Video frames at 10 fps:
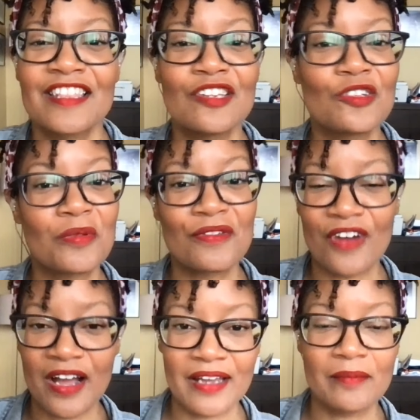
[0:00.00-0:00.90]
then you'll be
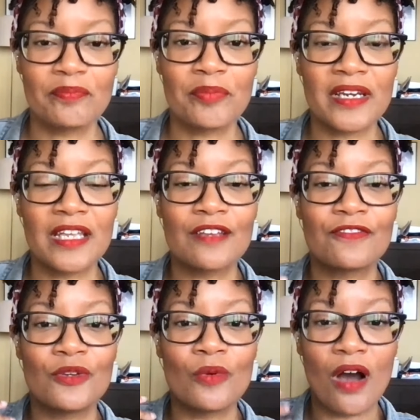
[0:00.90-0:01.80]
fine. But
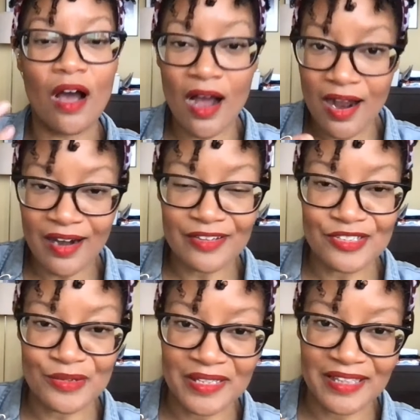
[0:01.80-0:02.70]
if you are
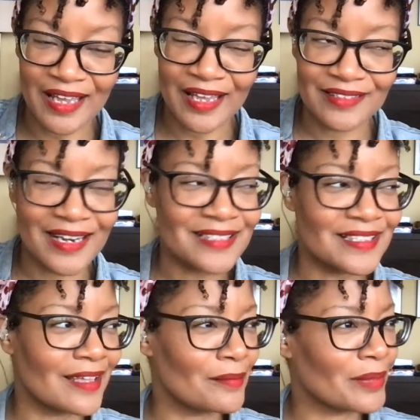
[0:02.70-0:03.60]
doing that, did I
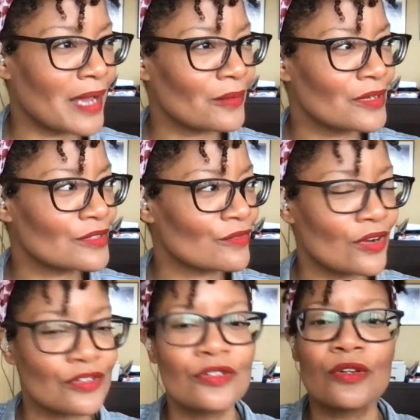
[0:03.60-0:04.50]
say that backwards or
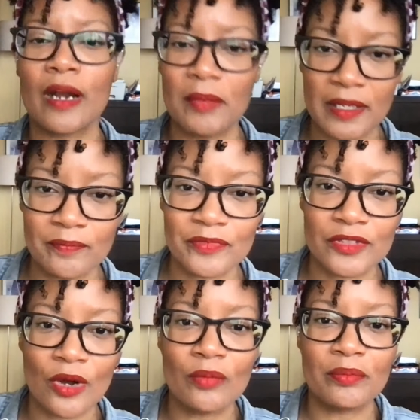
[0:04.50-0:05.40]
wrong? You know what I mean.
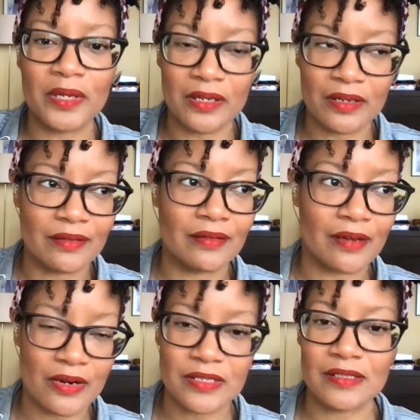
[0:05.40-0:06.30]
Don't be a
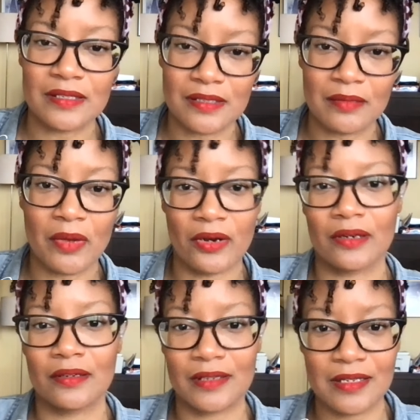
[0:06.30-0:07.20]
narcissistic
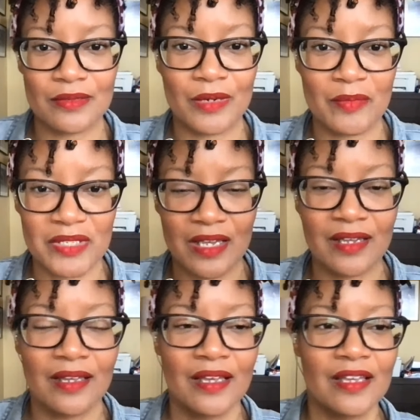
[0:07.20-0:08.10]
marketer. That's what I'm
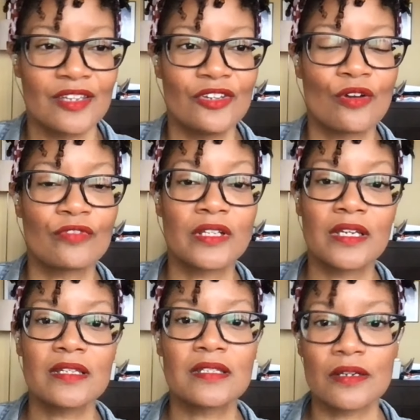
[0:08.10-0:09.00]
saying. Really
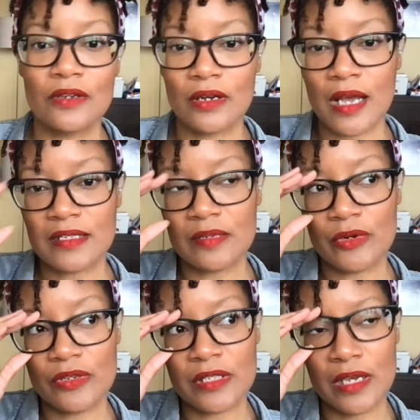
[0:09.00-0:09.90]
consider your
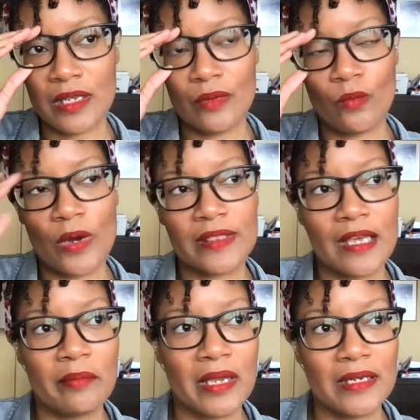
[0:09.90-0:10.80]
customers and what
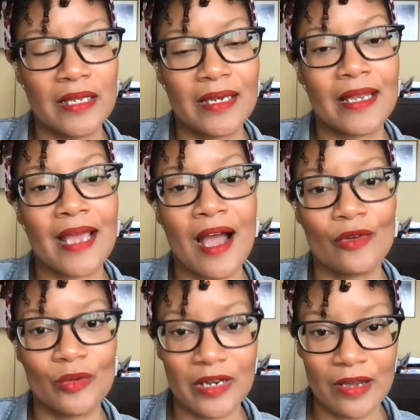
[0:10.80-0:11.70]
they may need and how
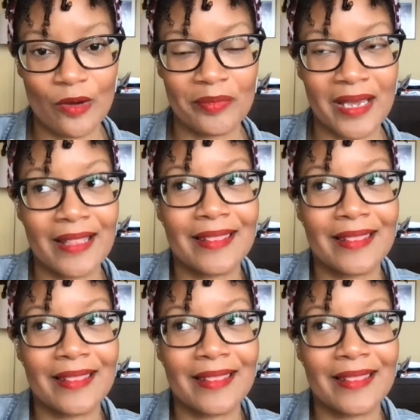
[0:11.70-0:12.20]
you can help that.